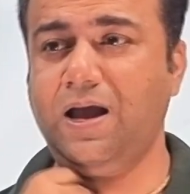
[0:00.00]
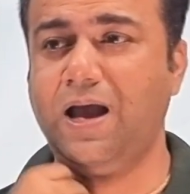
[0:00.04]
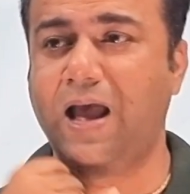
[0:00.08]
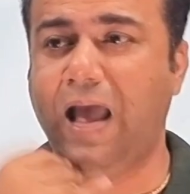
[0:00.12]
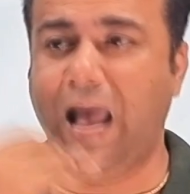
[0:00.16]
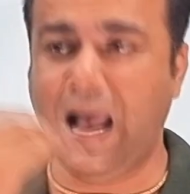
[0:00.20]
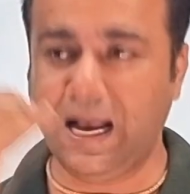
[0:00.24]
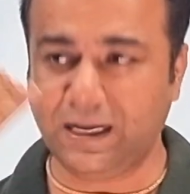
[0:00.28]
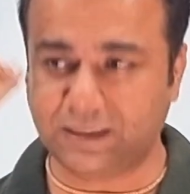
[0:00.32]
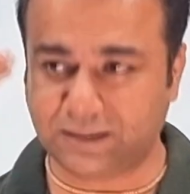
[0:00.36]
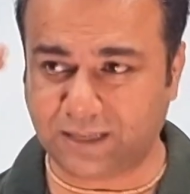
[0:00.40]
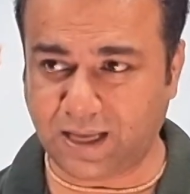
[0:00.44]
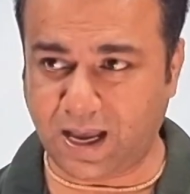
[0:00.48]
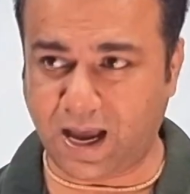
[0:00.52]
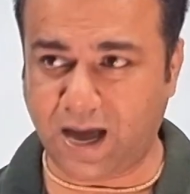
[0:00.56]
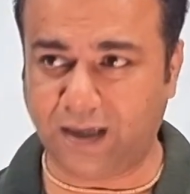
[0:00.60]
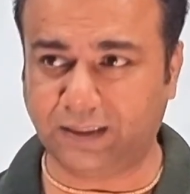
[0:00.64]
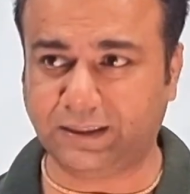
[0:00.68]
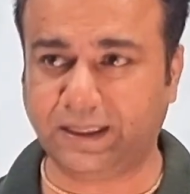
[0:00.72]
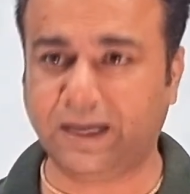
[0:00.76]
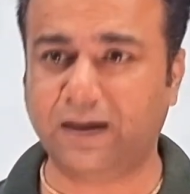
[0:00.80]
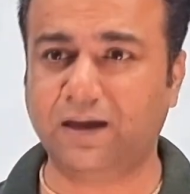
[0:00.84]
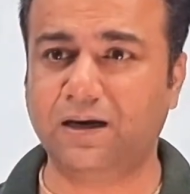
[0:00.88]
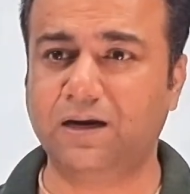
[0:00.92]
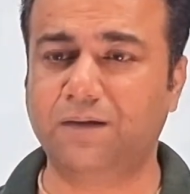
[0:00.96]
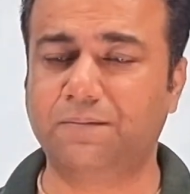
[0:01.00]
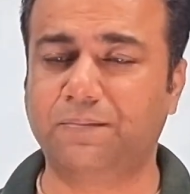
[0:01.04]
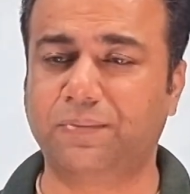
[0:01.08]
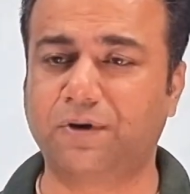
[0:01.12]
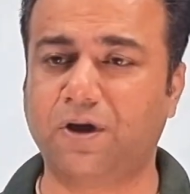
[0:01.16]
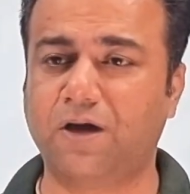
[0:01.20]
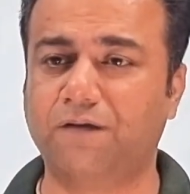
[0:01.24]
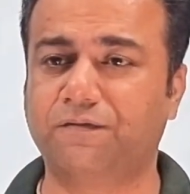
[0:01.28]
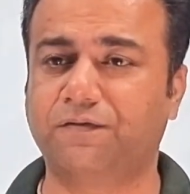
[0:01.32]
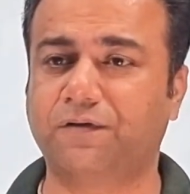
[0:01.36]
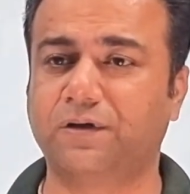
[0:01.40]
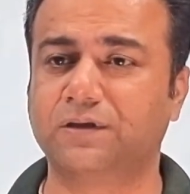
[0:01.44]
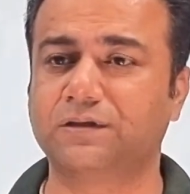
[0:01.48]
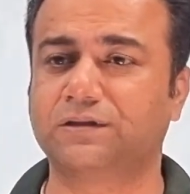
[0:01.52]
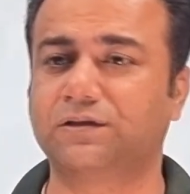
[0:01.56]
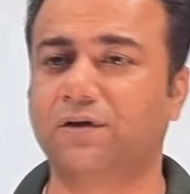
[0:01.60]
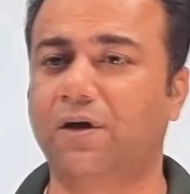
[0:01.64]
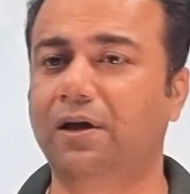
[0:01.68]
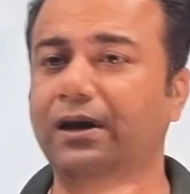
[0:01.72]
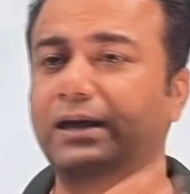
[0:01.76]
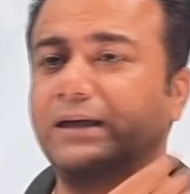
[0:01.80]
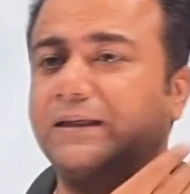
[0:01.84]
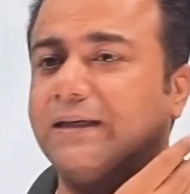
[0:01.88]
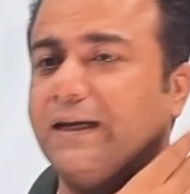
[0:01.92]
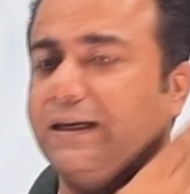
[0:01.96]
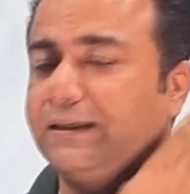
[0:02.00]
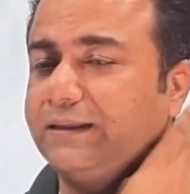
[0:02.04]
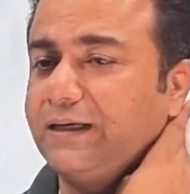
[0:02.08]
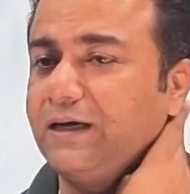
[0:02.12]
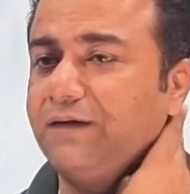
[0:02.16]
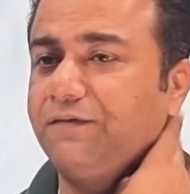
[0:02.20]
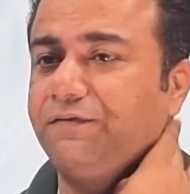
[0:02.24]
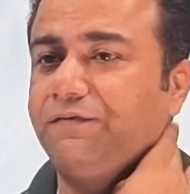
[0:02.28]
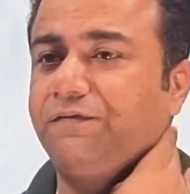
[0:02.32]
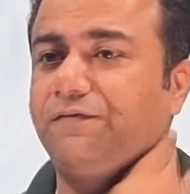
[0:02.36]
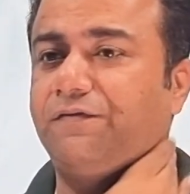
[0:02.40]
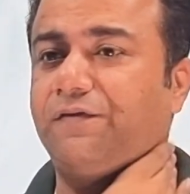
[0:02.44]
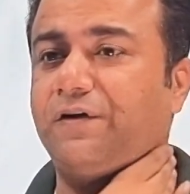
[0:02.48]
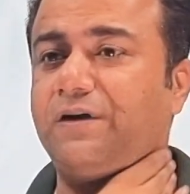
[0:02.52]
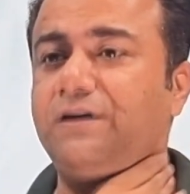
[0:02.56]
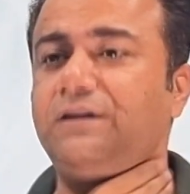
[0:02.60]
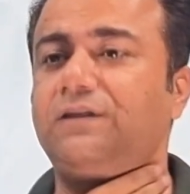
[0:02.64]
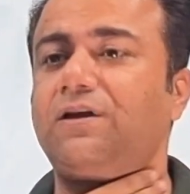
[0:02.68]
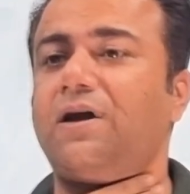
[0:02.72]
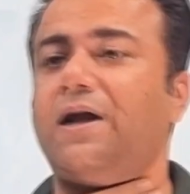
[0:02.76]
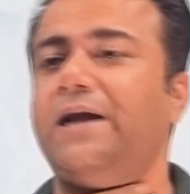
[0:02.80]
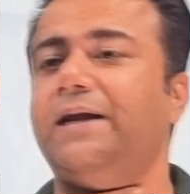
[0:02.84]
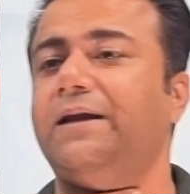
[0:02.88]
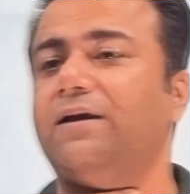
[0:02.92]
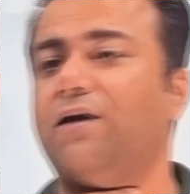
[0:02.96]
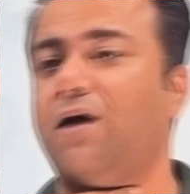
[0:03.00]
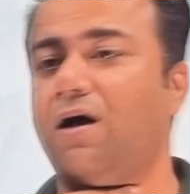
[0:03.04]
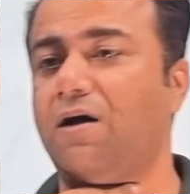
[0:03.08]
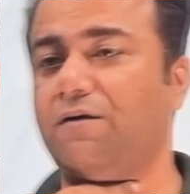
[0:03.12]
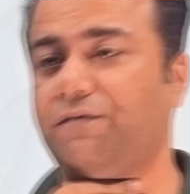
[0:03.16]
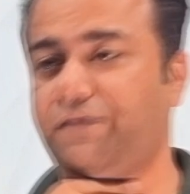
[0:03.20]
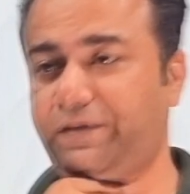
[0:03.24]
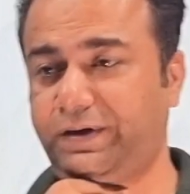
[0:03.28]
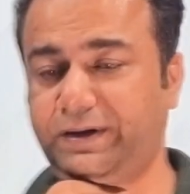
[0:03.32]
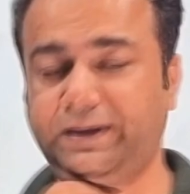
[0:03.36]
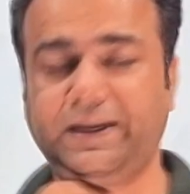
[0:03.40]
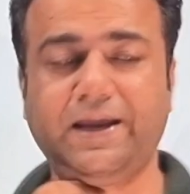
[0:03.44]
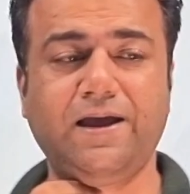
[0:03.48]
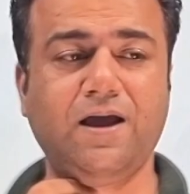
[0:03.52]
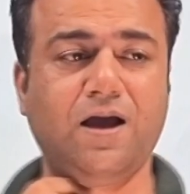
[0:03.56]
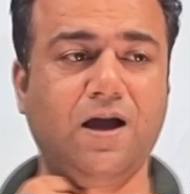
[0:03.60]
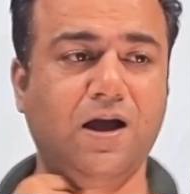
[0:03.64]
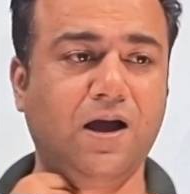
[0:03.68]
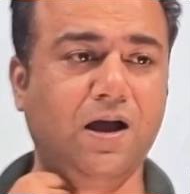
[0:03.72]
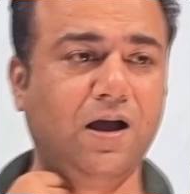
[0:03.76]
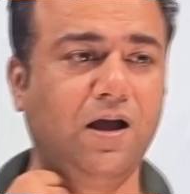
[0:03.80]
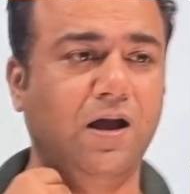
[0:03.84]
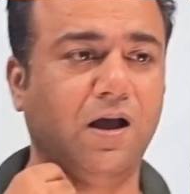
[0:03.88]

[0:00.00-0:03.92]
has the article number of Consolidated Fund in, of India